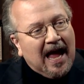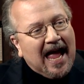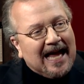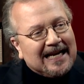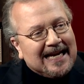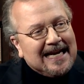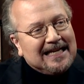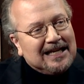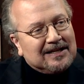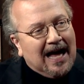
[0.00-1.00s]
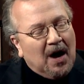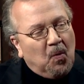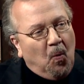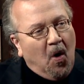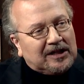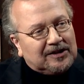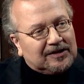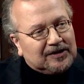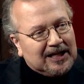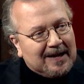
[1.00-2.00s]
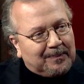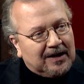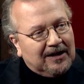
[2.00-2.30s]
And he did not want to tip